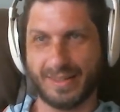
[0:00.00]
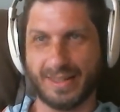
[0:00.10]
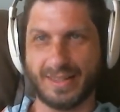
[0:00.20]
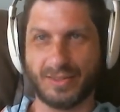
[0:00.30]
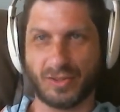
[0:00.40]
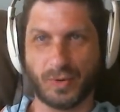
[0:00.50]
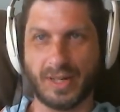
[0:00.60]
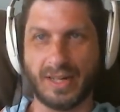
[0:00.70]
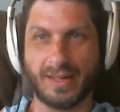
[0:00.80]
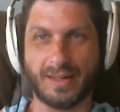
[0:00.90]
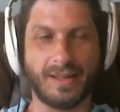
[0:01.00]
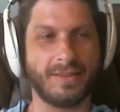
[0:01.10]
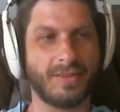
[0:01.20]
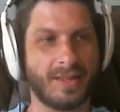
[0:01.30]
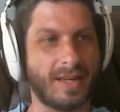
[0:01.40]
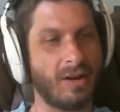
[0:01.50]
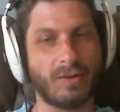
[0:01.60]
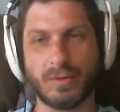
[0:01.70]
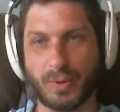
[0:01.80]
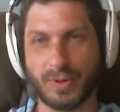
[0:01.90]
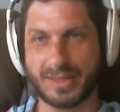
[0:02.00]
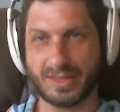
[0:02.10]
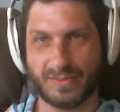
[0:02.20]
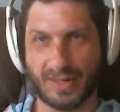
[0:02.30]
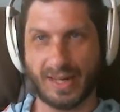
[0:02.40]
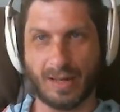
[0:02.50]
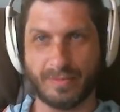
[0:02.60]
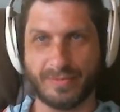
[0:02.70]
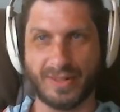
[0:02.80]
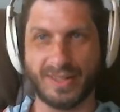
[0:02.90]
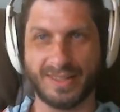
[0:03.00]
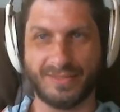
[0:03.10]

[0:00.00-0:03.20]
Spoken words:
and then three, the arrow point is very helpful.